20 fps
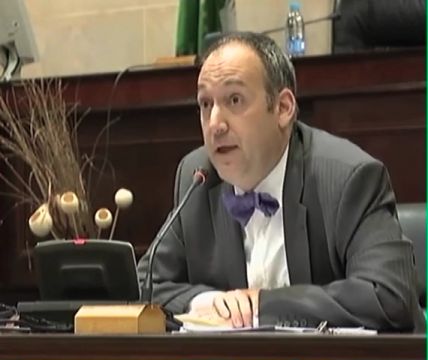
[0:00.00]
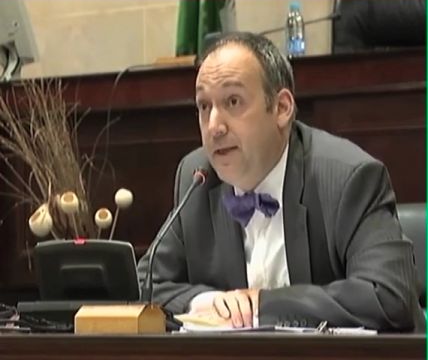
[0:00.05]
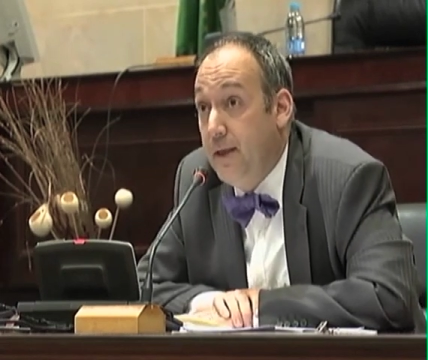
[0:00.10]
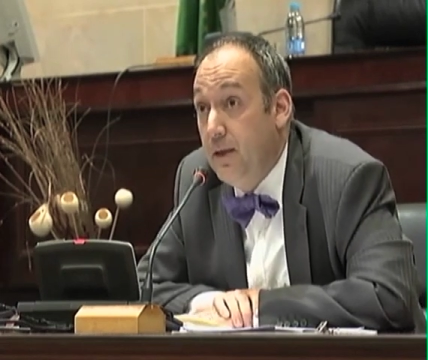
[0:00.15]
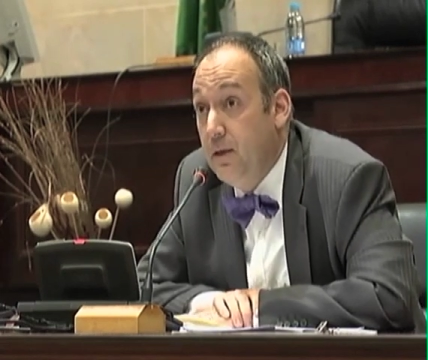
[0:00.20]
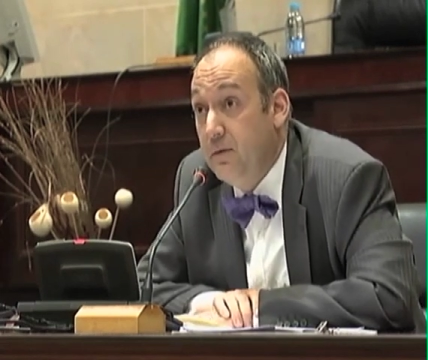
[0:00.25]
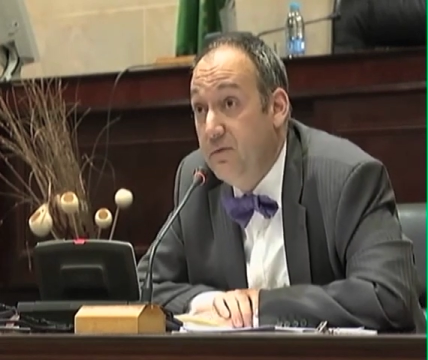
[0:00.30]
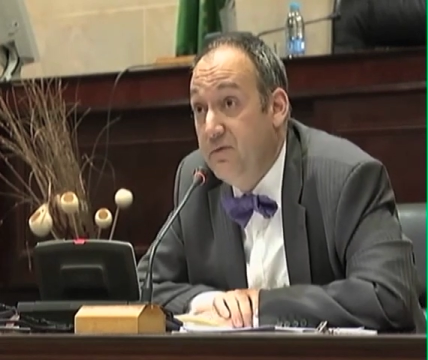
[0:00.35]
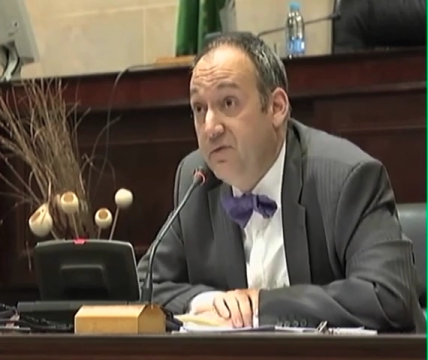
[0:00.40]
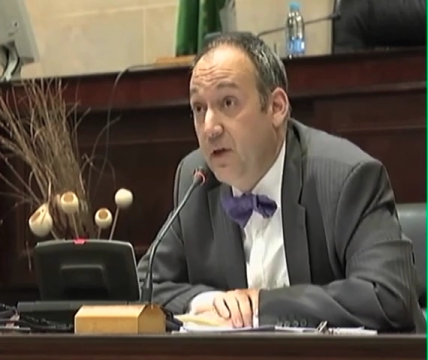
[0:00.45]

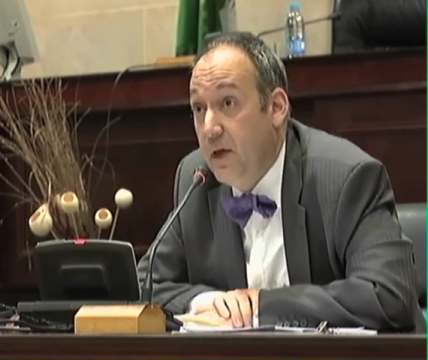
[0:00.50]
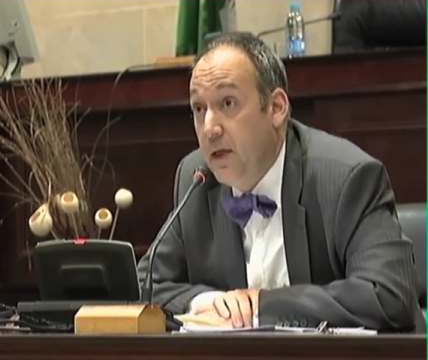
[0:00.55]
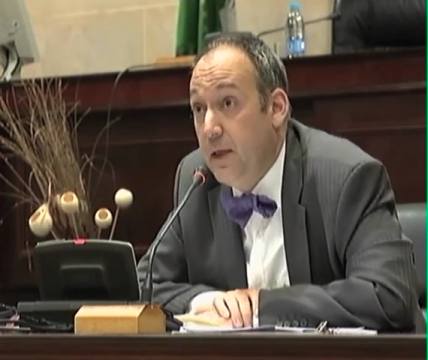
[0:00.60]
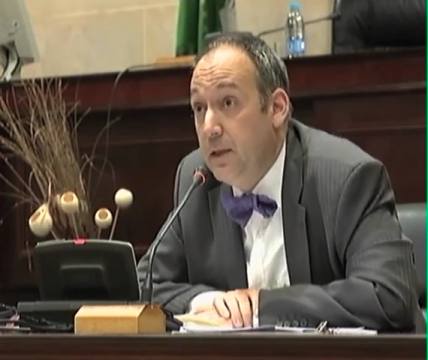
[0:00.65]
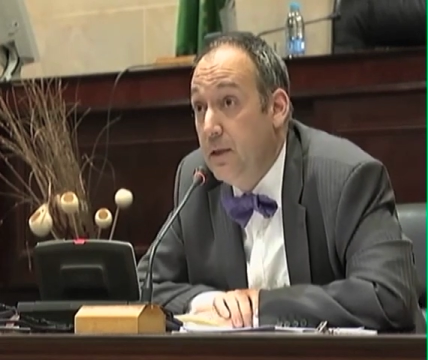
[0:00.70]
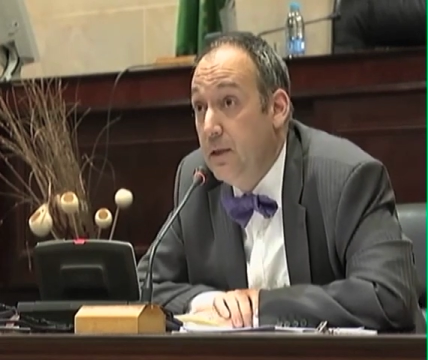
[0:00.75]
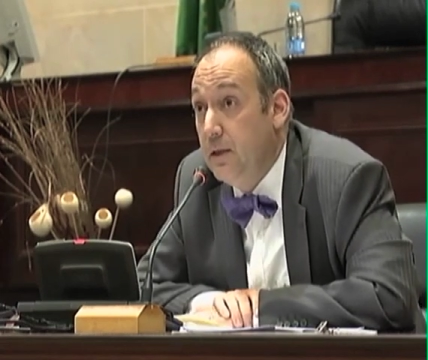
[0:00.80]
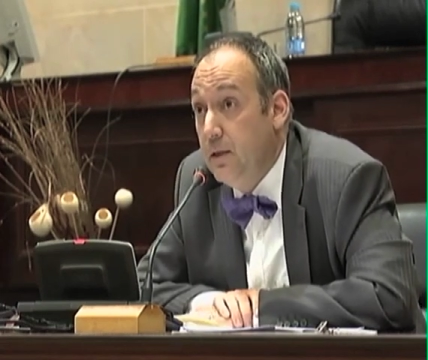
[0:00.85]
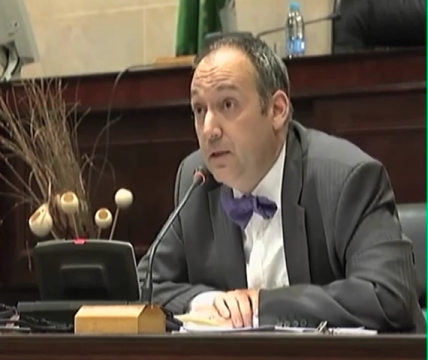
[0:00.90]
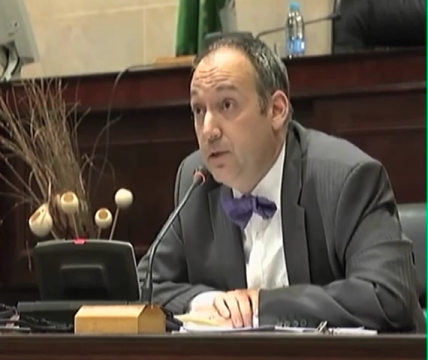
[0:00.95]

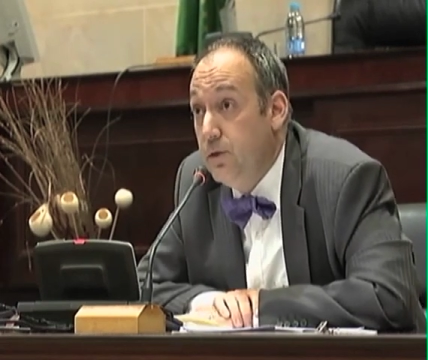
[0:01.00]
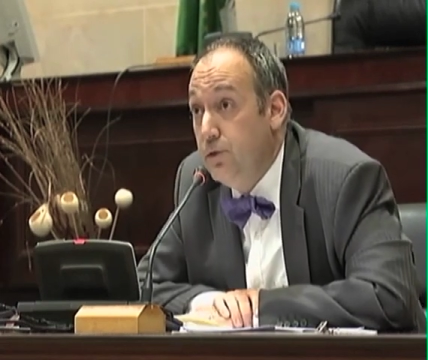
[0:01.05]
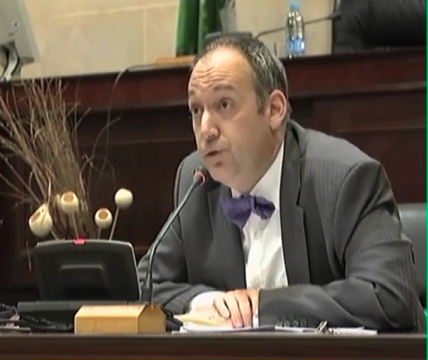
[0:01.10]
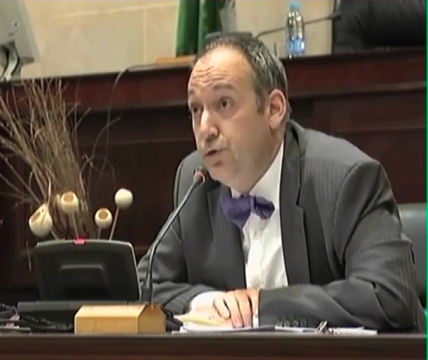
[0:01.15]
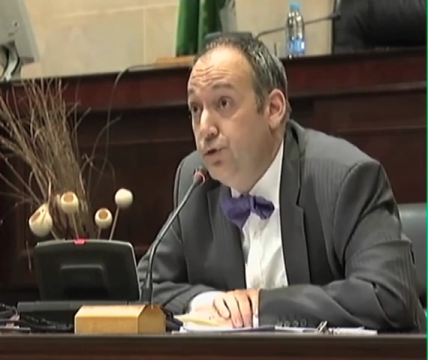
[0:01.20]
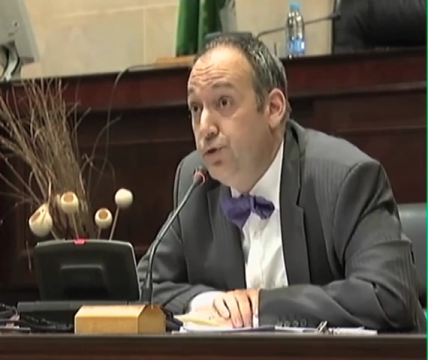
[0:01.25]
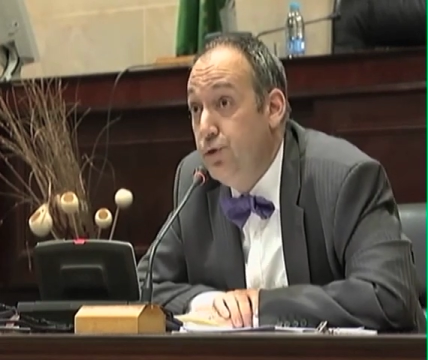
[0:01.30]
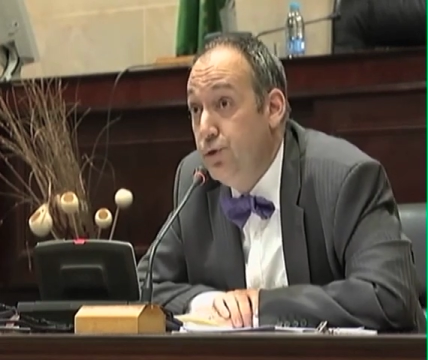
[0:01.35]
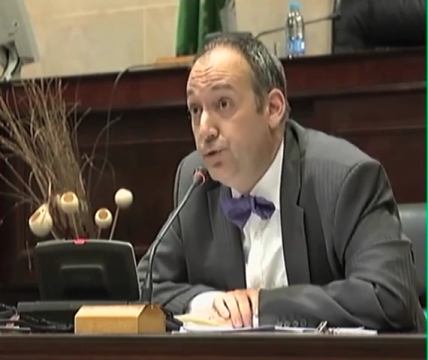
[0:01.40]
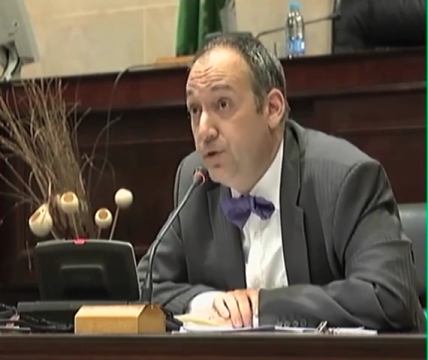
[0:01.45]
identified
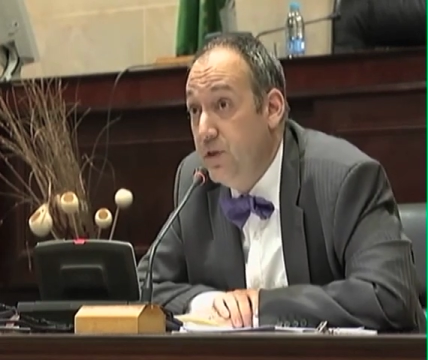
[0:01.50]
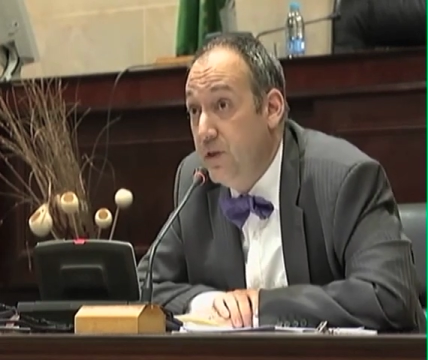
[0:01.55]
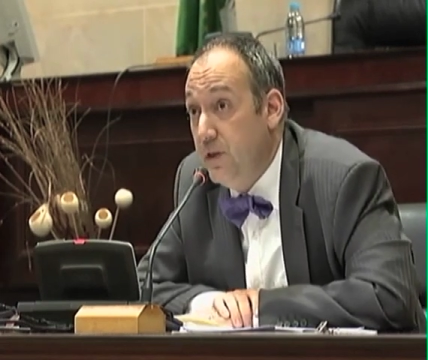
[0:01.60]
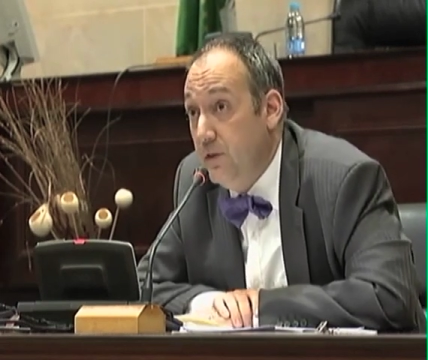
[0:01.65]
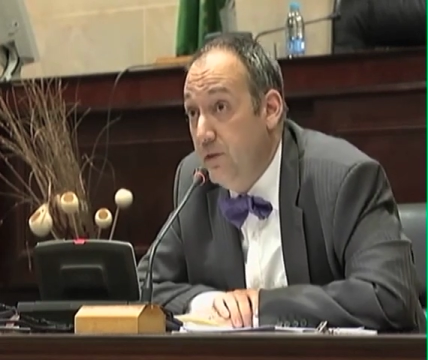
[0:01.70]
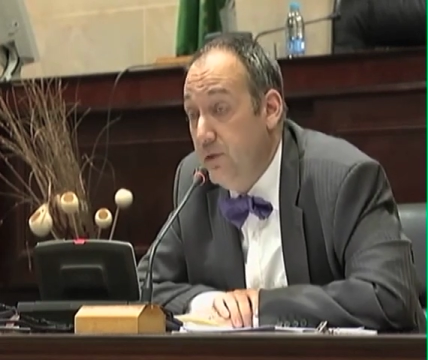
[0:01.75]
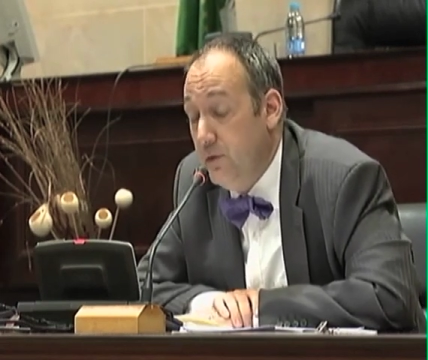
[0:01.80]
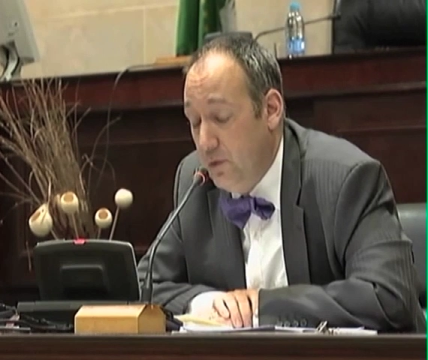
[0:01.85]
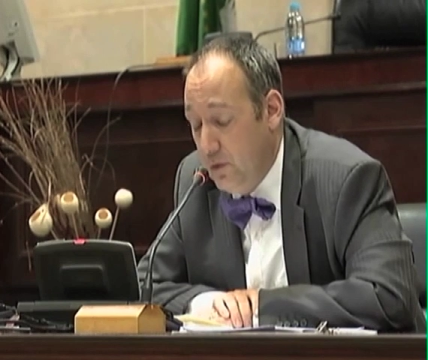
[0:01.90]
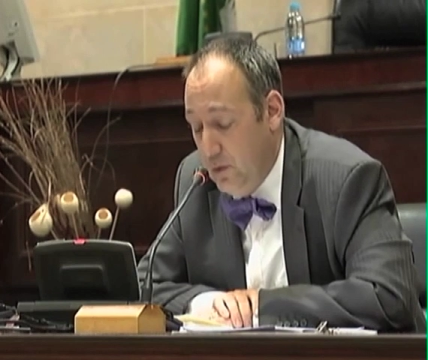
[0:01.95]
the
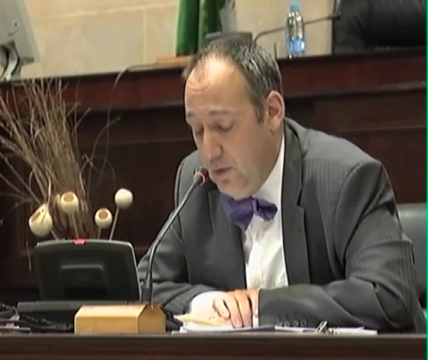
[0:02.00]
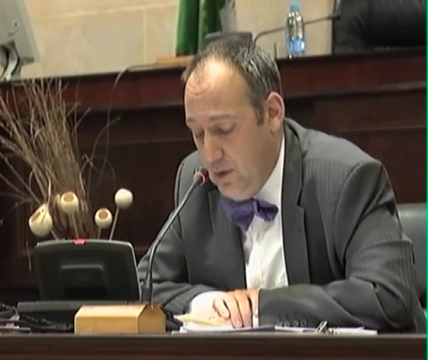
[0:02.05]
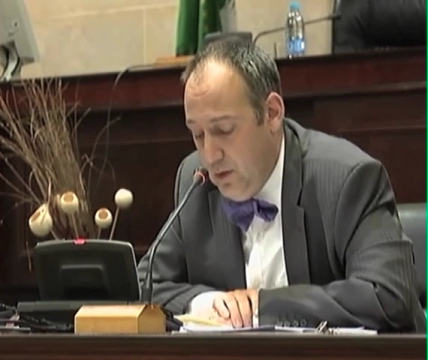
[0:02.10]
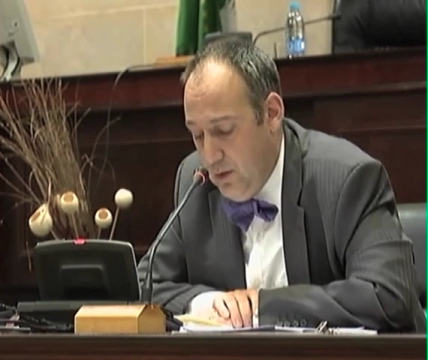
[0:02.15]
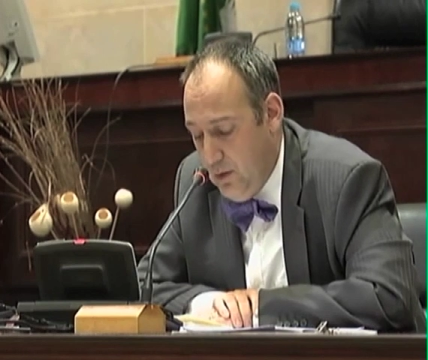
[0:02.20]
duties